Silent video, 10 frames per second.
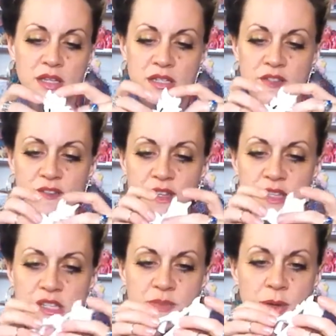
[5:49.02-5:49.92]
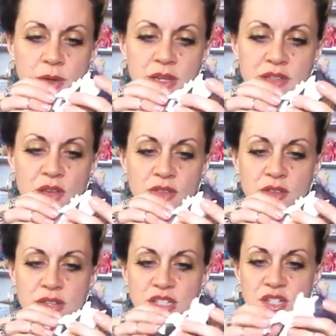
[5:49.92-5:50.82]
to fit these ponies, although
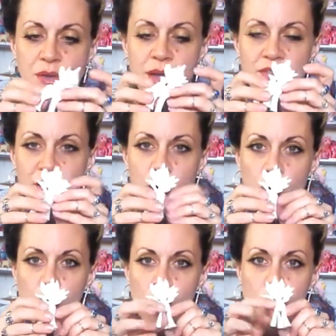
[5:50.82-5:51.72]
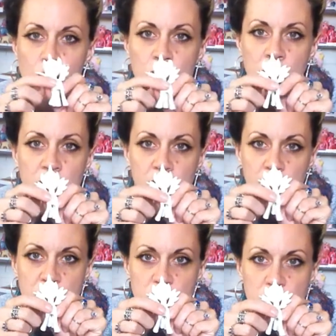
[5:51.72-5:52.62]
they do have a hole
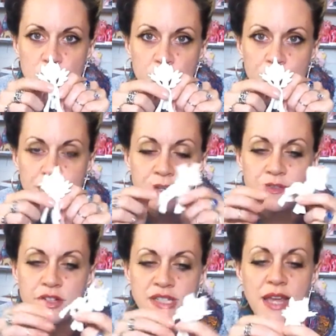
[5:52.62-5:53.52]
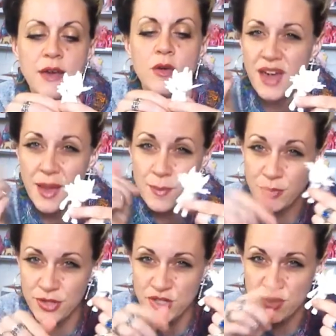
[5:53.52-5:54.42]
in their little rear end for a tail. I'm
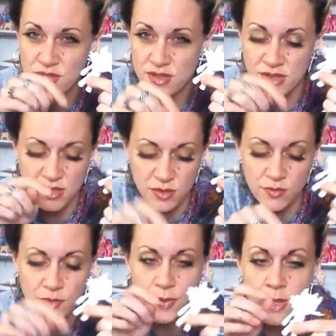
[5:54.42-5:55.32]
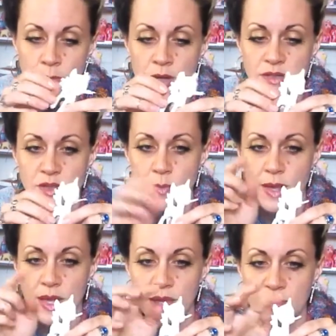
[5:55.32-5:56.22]
pretty sure that Silverbeam also
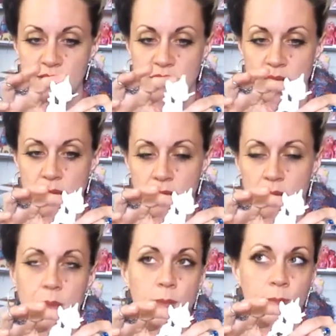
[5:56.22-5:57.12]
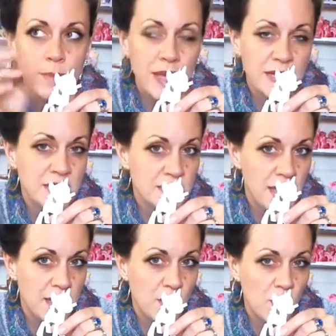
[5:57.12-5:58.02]
makes mane and
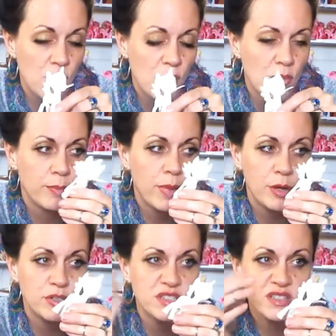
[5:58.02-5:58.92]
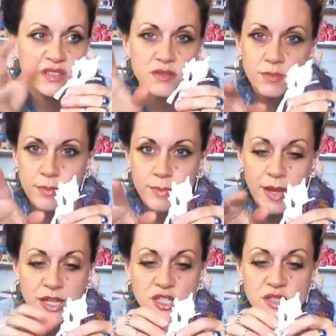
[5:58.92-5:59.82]
tail bonus
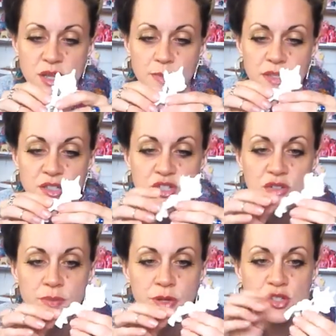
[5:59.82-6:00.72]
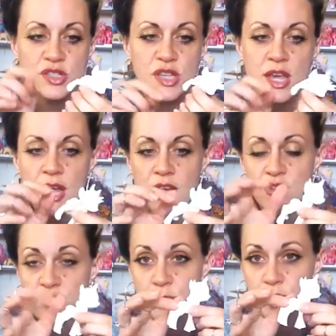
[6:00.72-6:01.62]
packages type things that you could purchase, and
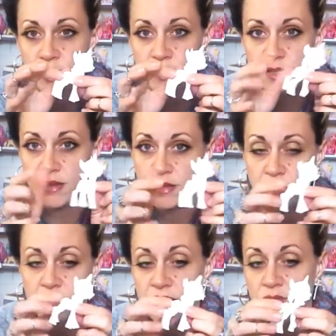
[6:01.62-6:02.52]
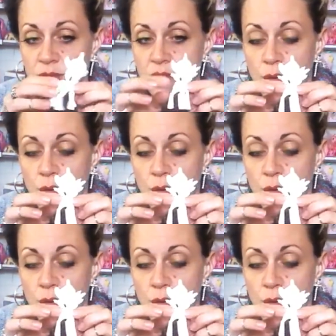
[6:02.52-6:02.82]
you just plug the tail in, and that's what the